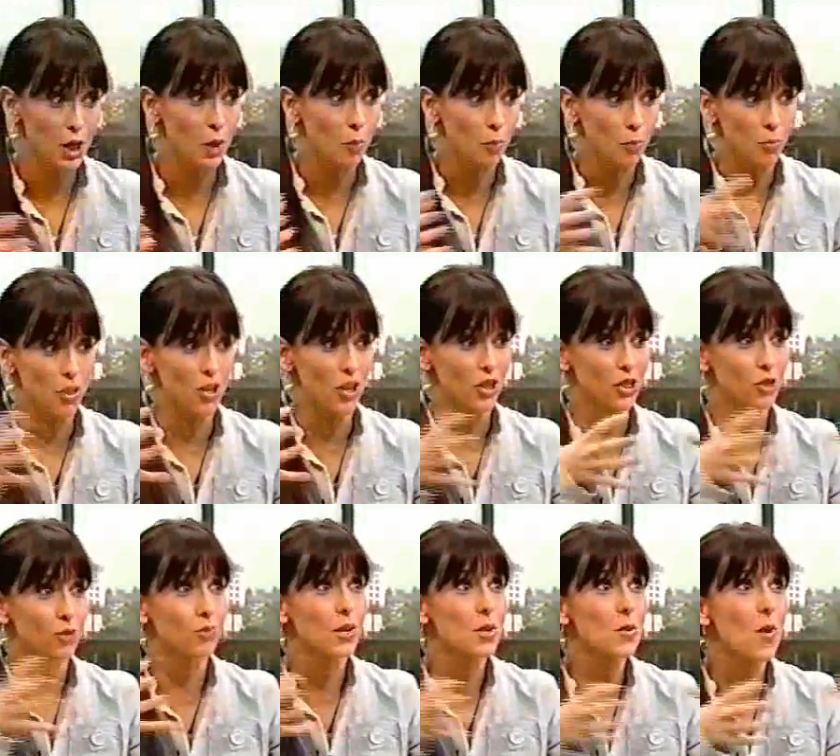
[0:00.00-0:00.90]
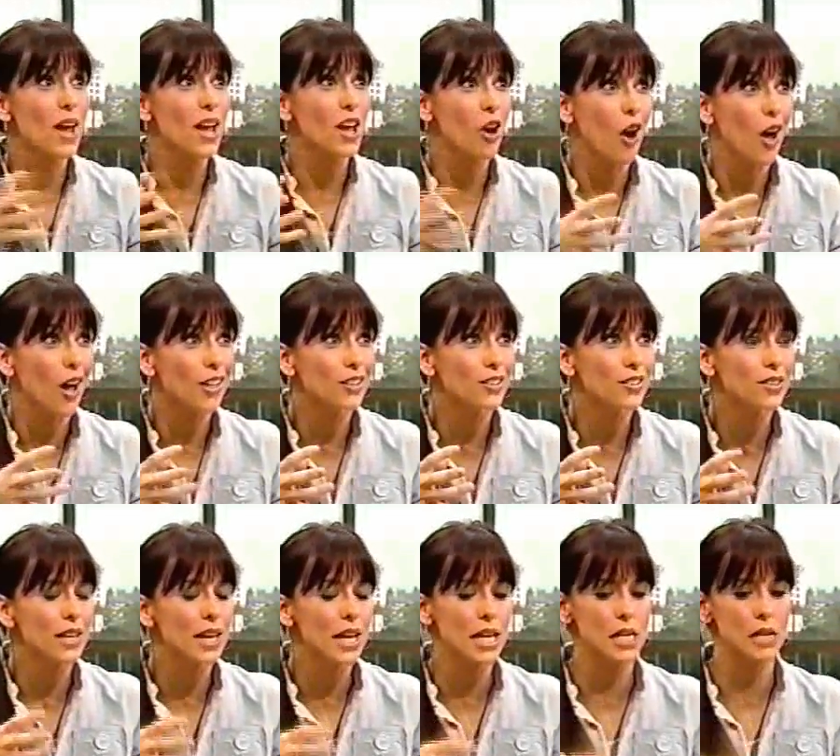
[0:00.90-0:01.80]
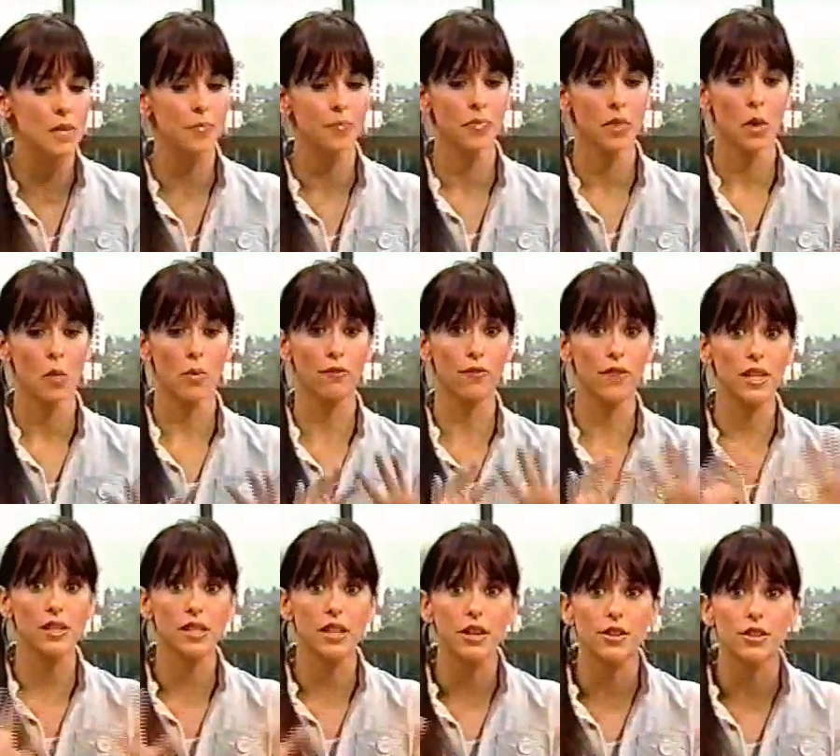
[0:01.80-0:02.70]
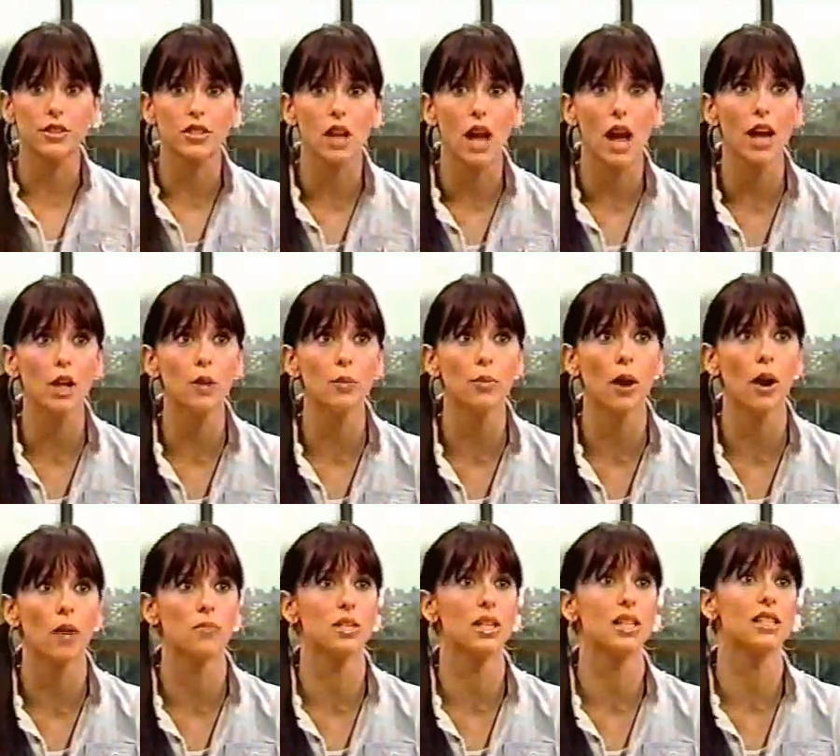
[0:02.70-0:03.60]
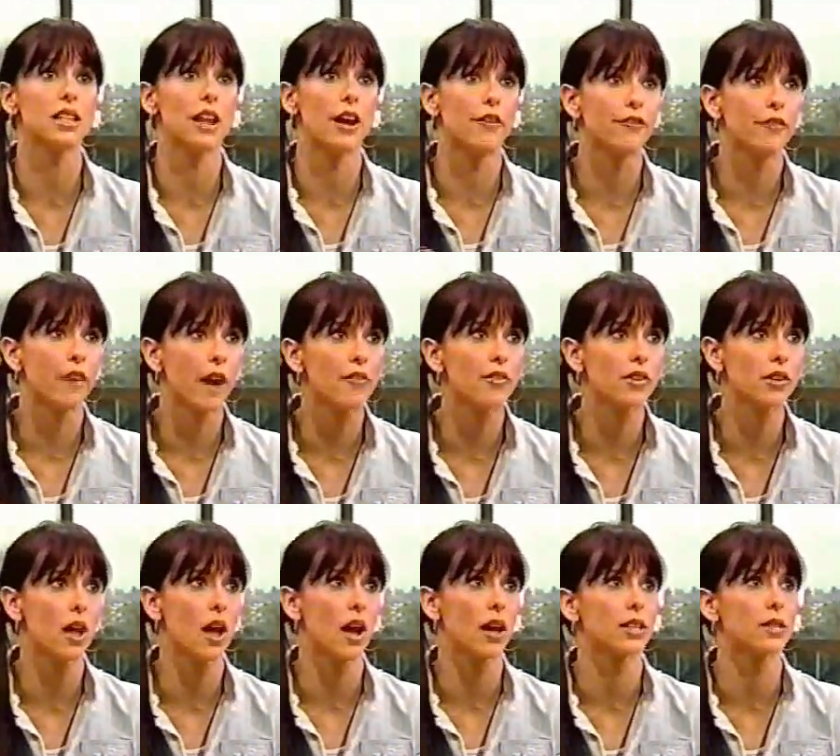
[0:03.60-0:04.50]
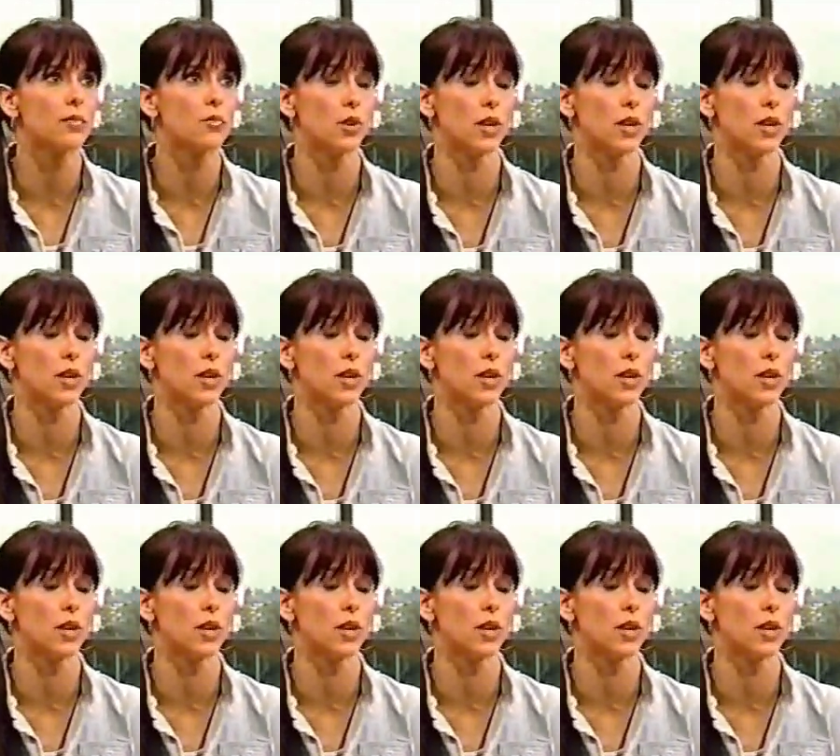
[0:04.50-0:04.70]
the three-way caller thing. We fix their entire problems. It's now 5 o'clock in the